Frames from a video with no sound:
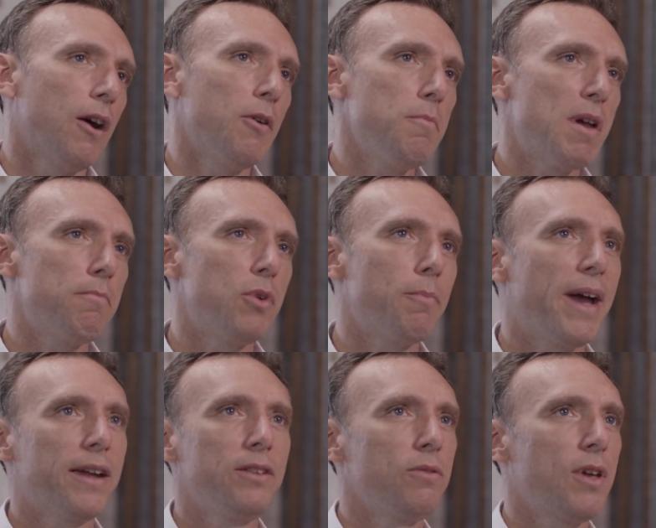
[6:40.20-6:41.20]
remember
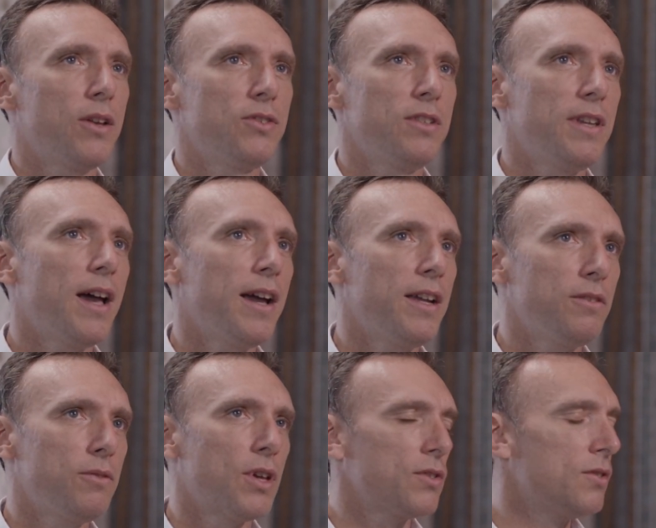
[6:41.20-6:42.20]
back in 2009,
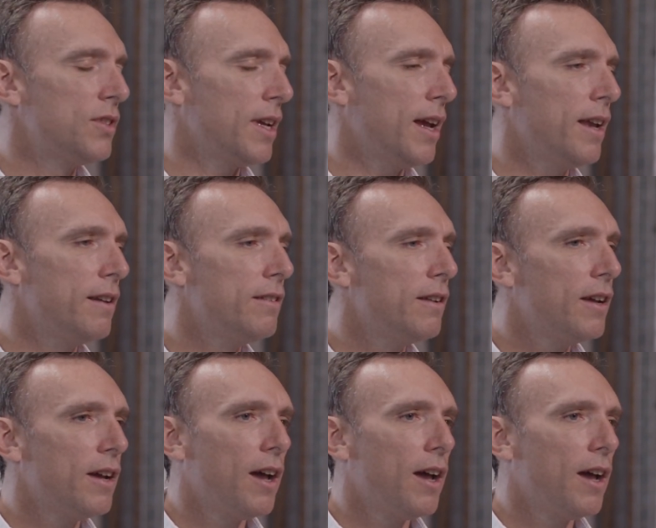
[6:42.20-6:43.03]
2010,